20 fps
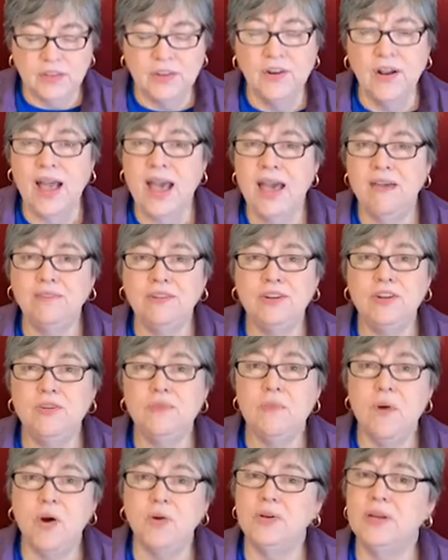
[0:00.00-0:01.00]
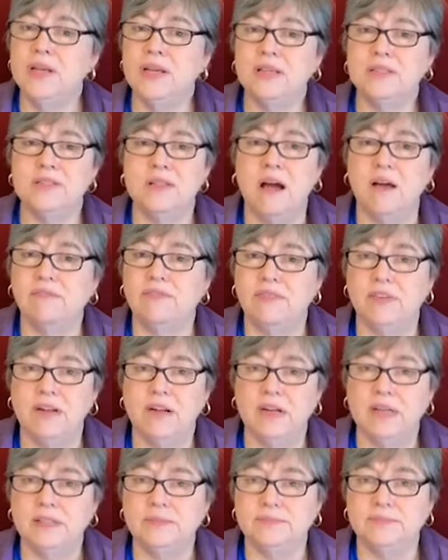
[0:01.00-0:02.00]
having pneumonia is not
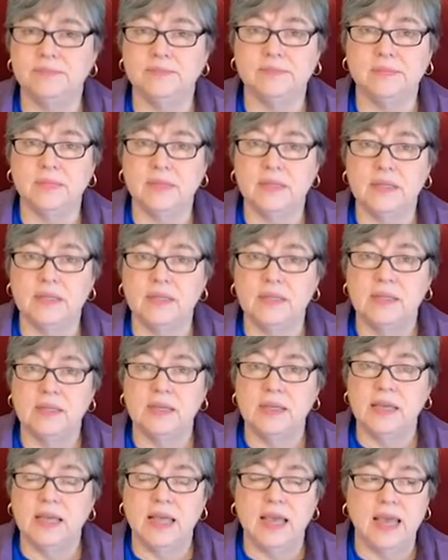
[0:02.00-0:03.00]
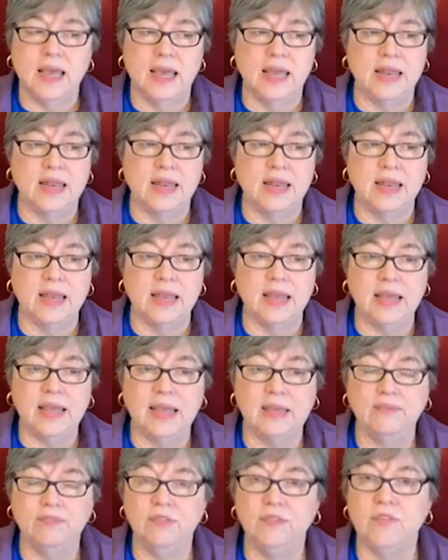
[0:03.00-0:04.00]
fun. And
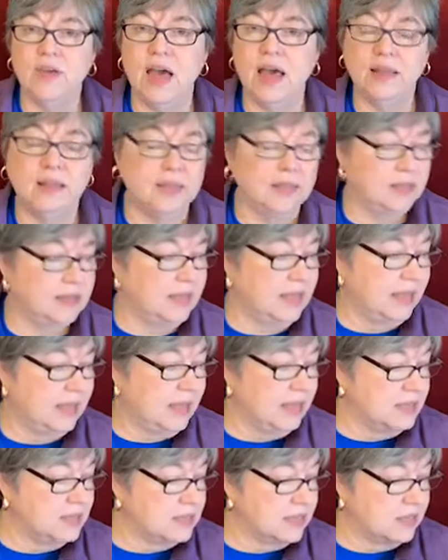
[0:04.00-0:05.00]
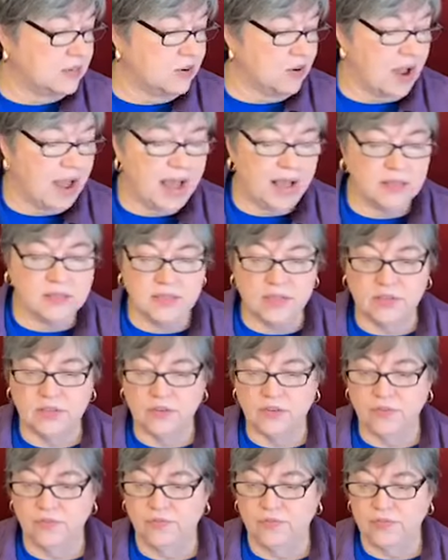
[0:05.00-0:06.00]
if you've got little kids in your house and
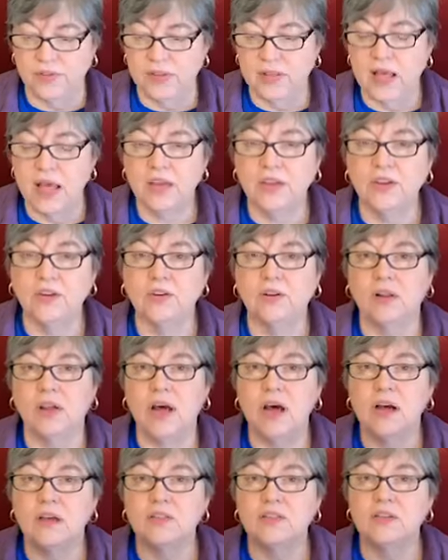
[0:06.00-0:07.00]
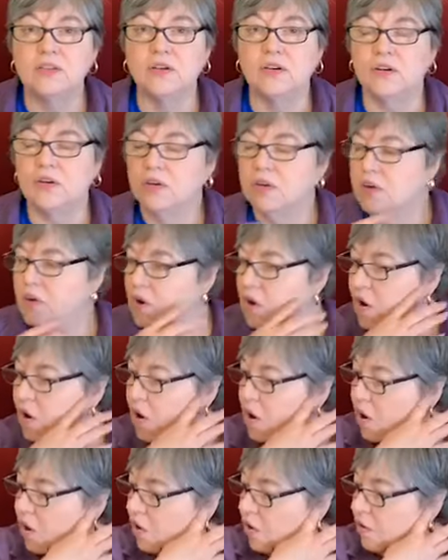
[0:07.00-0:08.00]
you feel like your lungs
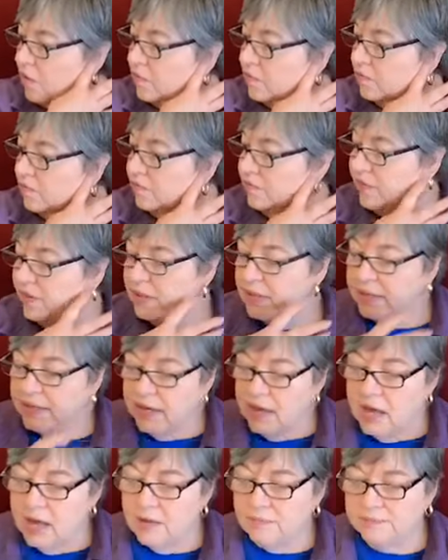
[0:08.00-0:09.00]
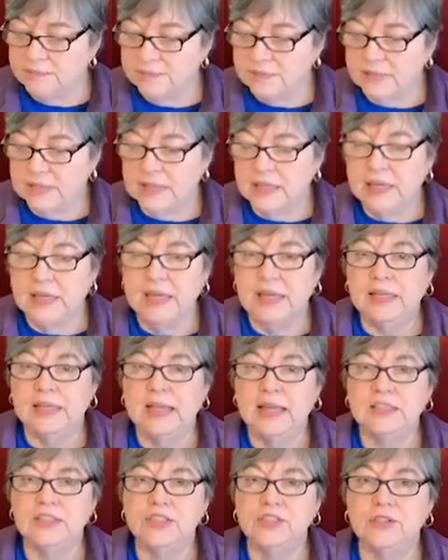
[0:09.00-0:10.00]
are filling up,
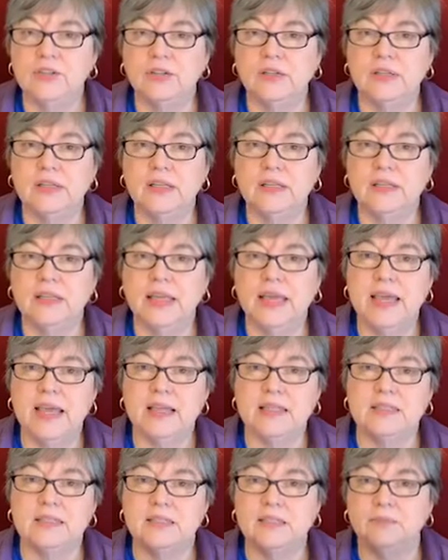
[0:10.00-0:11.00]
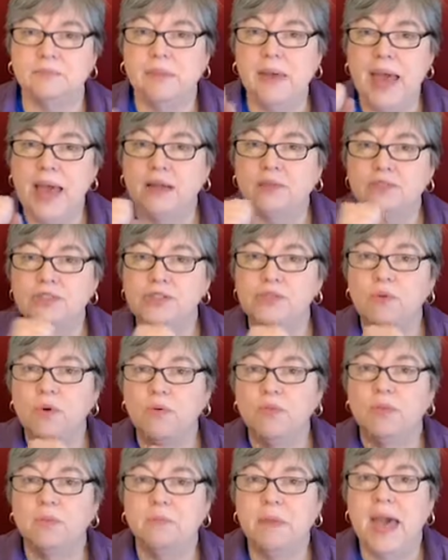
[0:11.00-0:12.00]
let your little kids pound you
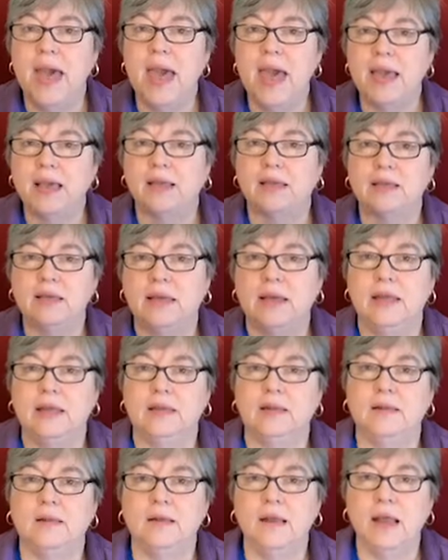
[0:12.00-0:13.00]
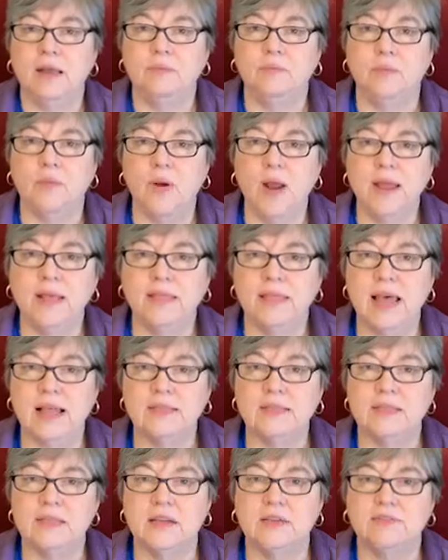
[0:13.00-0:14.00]
on the back and break
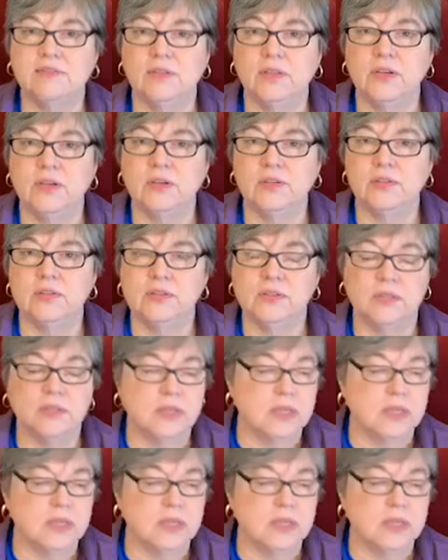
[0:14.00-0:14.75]
that stuff loose.